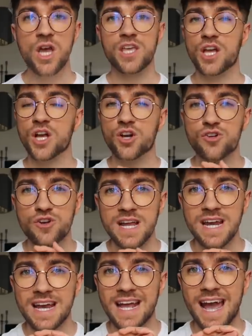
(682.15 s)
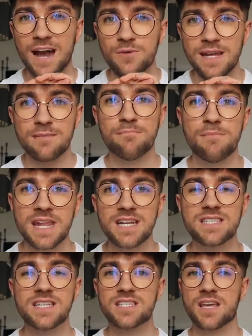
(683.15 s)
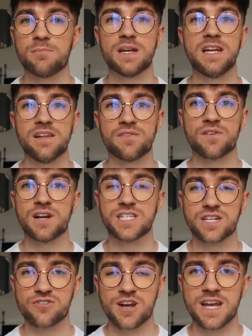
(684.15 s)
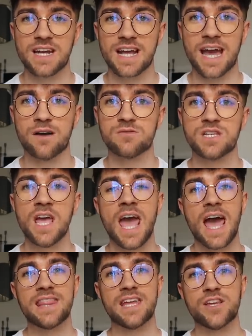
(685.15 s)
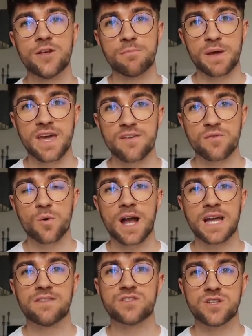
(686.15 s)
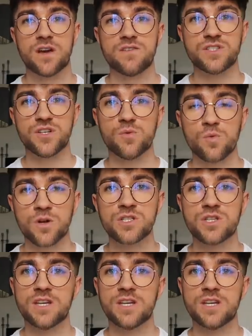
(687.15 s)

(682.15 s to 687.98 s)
You can create an account in minutes. It's completely free to create an account, and then you pay for what kind of service you want.